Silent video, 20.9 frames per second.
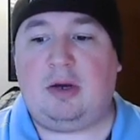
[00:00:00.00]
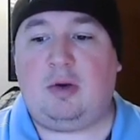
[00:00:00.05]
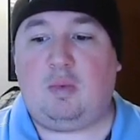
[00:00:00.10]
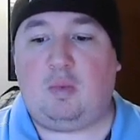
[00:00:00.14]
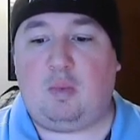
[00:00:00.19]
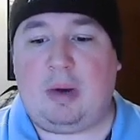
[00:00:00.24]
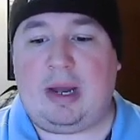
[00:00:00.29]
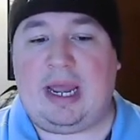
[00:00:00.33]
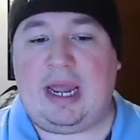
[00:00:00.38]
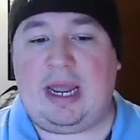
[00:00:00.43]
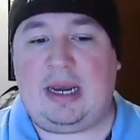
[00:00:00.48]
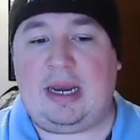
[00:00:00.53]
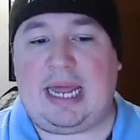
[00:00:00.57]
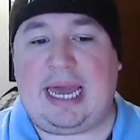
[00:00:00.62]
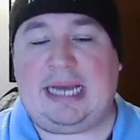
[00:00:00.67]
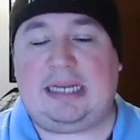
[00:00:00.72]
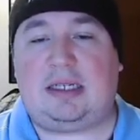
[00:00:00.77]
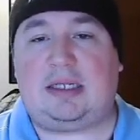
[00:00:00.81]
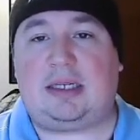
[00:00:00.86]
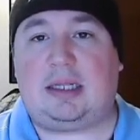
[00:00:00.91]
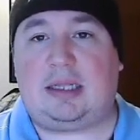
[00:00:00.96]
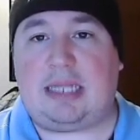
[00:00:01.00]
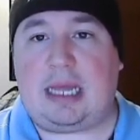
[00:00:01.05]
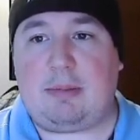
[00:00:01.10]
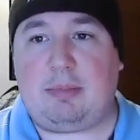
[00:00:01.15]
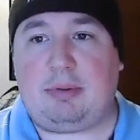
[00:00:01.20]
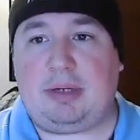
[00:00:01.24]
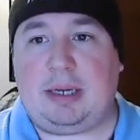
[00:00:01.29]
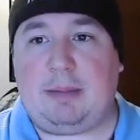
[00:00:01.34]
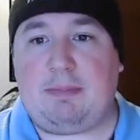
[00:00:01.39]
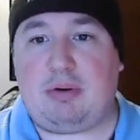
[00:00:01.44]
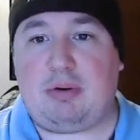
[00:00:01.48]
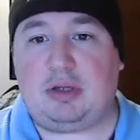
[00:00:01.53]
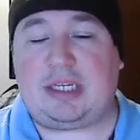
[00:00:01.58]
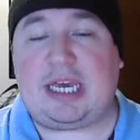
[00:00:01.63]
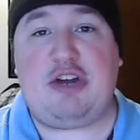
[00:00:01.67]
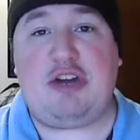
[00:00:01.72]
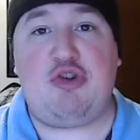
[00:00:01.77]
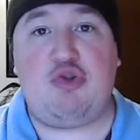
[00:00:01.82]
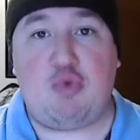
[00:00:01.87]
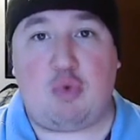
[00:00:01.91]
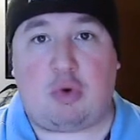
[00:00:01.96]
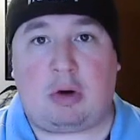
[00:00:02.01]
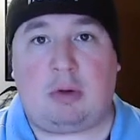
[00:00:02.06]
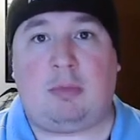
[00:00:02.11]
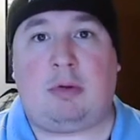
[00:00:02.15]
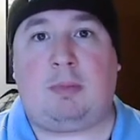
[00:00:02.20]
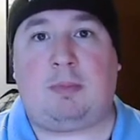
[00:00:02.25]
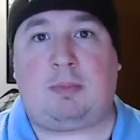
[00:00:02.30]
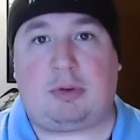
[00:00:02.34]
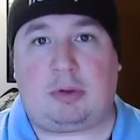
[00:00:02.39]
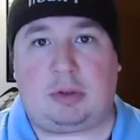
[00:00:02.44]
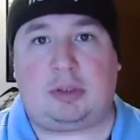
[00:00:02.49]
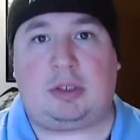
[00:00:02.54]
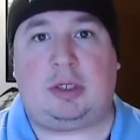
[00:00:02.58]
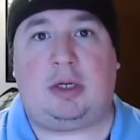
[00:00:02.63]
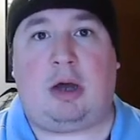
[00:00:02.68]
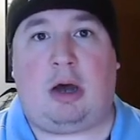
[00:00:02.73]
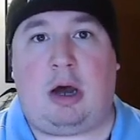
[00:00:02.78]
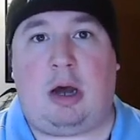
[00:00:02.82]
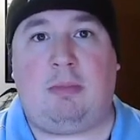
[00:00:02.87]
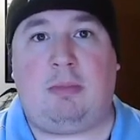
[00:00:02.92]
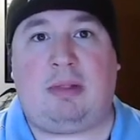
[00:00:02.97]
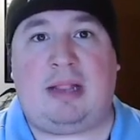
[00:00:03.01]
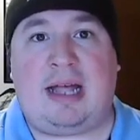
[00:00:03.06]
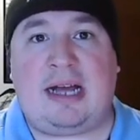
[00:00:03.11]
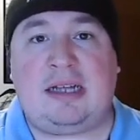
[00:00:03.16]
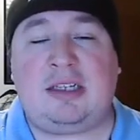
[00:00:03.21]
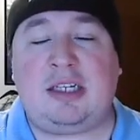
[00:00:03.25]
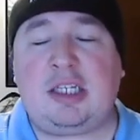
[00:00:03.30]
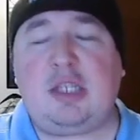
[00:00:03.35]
when a celebrity puts a normal person on blast.